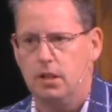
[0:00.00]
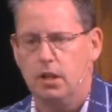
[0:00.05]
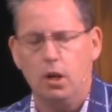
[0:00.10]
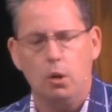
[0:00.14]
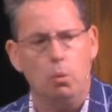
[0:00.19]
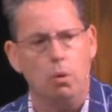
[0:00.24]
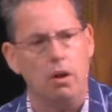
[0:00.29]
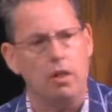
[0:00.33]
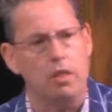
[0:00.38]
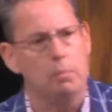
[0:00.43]

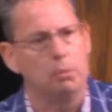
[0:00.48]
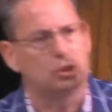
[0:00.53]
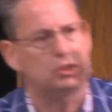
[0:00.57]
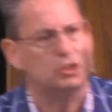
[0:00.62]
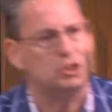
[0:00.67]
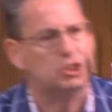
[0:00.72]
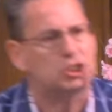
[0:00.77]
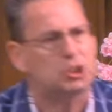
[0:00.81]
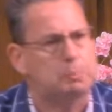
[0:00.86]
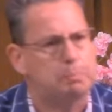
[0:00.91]
one of the most
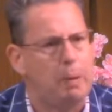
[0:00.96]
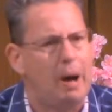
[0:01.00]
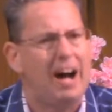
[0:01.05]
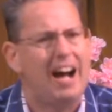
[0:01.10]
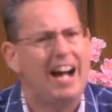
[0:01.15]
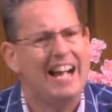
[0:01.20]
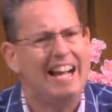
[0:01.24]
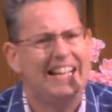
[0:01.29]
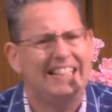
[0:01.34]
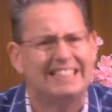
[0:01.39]

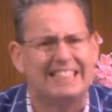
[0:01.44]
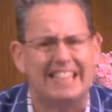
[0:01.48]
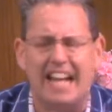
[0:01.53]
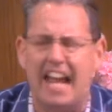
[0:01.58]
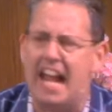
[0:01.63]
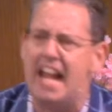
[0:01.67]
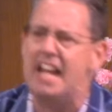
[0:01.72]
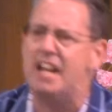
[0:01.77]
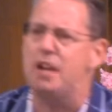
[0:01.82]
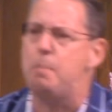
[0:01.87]
despised and
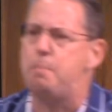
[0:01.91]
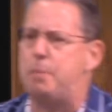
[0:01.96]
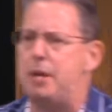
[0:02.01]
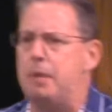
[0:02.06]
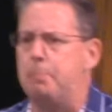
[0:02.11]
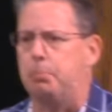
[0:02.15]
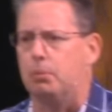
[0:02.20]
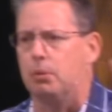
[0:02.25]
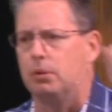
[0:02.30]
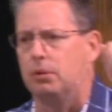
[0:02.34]
hated
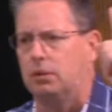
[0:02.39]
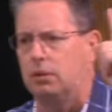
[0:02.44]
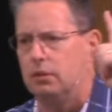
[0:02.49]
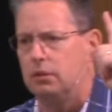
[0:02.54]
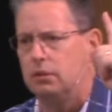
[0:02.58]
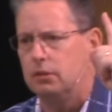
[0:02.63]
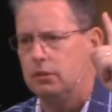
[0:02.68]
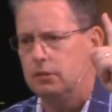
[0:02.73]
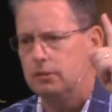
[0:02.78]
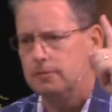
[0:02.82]
people
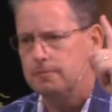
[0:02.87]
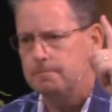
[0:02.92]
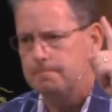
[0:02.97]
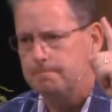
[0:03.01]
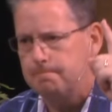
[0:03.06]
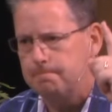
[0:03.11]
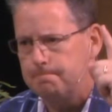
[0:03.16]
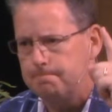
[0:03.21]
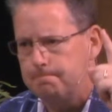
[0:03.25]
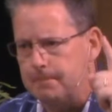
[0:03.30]

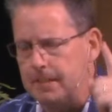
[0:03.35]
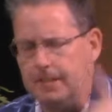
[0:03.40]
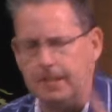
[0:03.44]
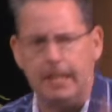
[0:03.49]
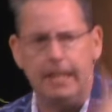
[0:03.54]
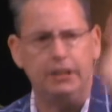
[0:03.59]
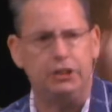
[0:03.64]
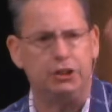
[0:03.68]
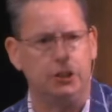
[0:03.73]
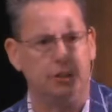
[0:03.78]
in the
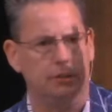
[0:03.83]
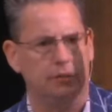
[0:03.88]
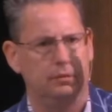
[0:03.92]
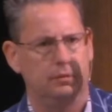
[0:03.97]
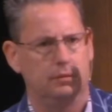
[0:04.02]
nation.